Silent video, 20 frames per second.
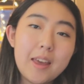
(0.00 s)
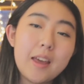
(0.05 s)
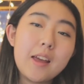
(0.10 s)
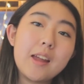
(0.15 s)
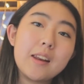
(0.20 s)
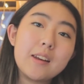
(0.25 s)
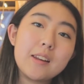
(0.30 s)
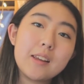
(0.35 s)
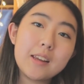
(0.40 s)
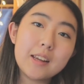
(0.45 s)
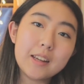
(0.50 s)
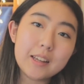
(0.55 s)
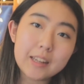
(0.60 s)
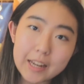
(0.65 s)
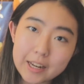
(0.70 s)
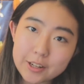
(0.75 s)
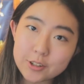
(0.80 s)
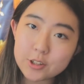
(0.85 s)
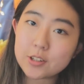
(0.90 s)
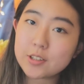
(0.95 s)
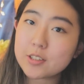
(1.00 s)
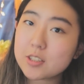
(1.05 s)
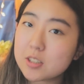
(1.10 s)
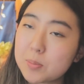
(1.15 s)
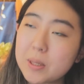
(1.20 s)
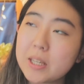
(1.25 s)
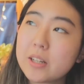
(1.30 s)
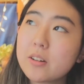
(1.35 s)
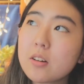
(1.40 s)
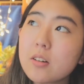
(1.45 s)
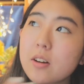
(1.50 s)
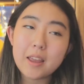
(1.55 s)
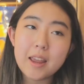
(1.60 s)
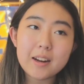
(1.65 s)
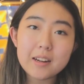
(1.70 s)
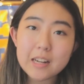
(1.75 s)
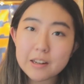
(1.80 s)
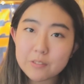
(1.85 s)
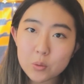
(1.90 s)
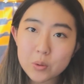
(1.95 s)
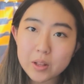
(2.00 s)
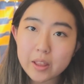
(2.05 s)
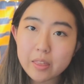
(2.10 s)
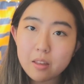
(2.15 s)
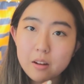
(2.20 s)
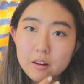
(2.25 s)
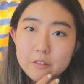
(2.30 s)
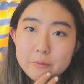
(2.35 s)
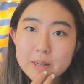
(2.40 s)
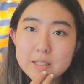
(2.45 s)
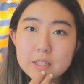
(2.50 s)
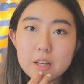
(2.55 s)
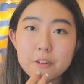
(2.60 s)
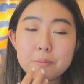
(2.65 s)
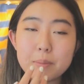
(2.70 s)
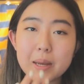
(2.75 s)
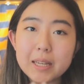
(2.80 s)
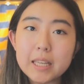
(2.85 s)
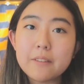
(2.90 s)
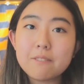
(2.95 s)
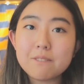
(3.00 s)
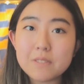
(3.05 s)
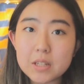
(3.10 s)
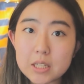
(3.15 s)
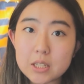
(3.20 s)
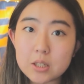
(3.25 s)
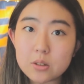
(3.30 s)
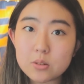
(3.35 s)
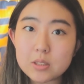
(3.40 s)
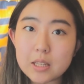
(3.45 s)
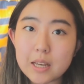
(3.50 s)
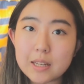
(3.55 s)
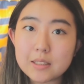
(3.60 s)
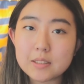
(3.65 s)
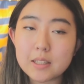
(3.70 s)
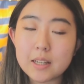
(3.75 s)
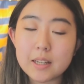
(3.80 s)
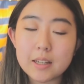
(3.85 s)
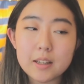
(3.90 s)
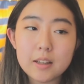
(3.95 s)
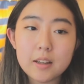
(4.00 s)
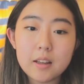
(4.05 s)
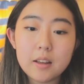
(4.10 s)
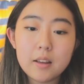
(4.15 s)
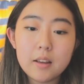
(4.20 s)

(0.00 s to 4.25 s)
an engaging speaker. And I never really thought of myself making videos as like